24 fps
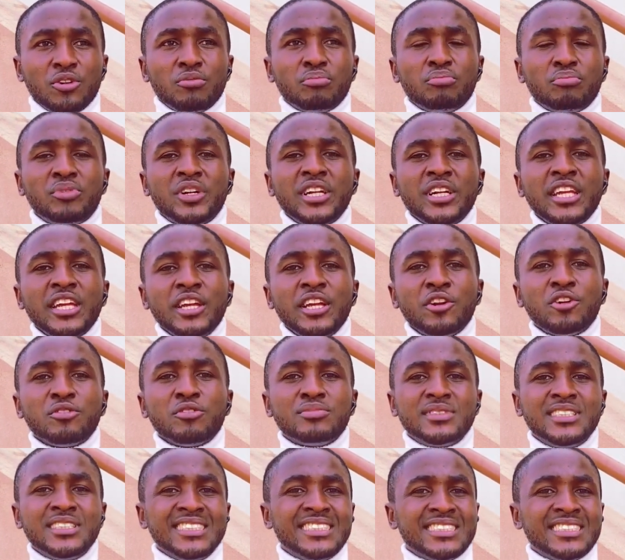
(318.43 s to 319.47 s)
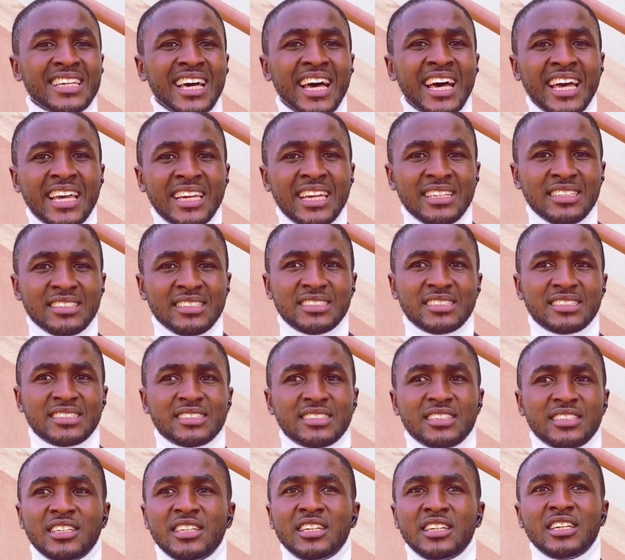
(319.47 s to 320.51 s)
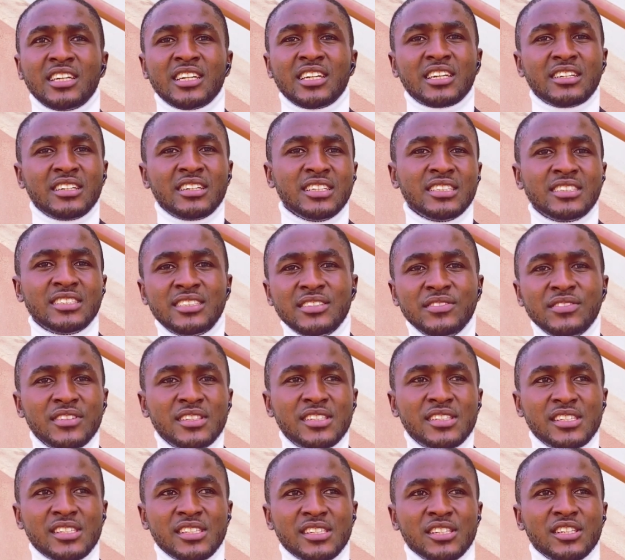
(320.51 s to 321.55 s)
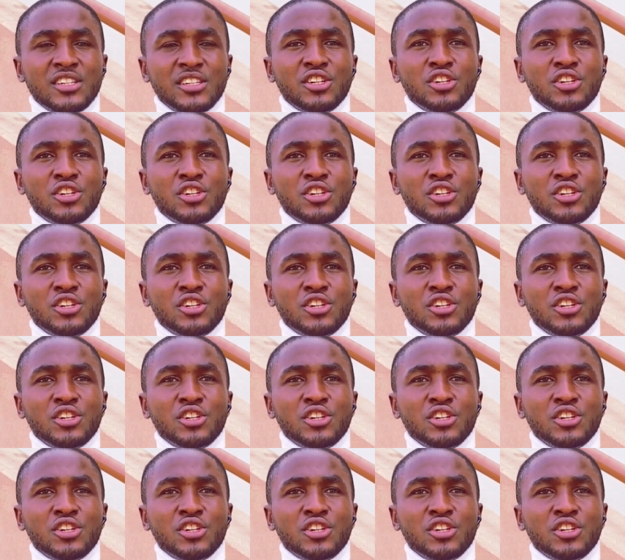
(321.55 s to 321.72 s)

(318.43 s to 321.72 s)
Bringing up designs, creativity.